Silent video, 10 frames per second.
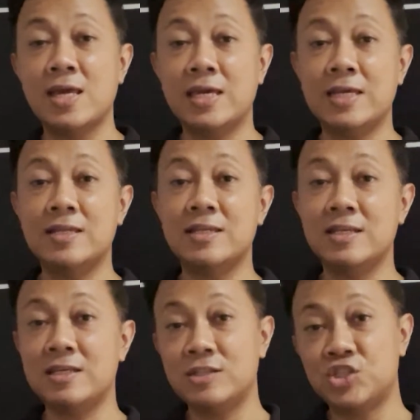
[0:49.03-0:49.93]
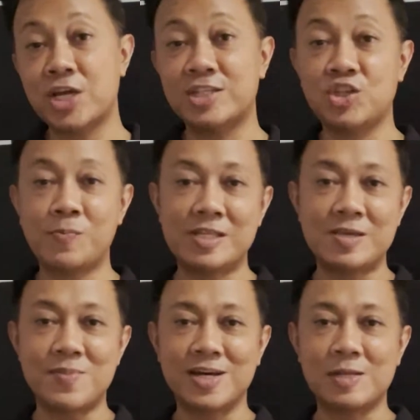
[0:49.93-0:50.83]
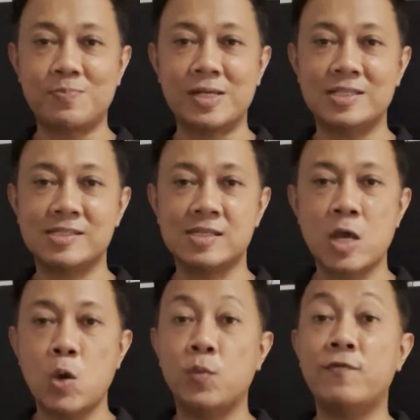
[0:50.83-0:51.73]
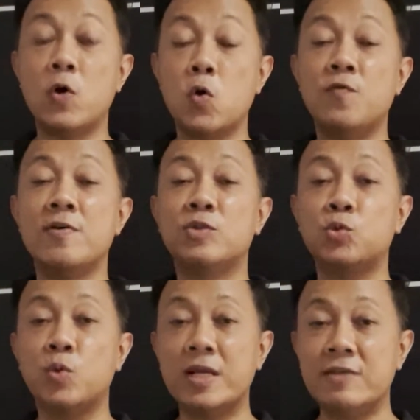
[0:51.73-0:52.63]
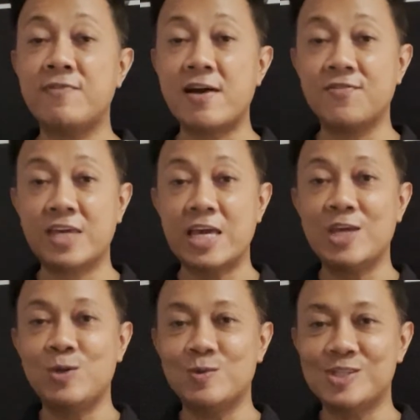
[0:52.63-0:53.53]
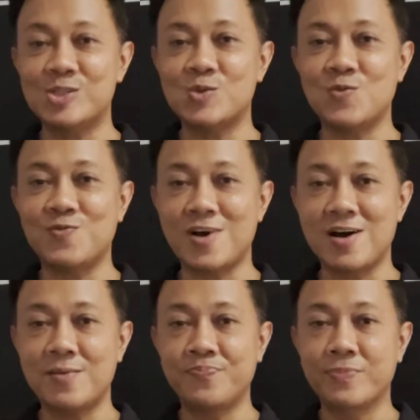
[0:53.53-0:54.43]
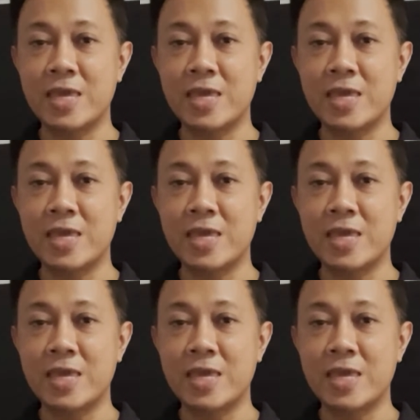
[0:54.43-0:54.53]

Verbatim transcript: in the ChatGPT marketplace with over 25k users so far.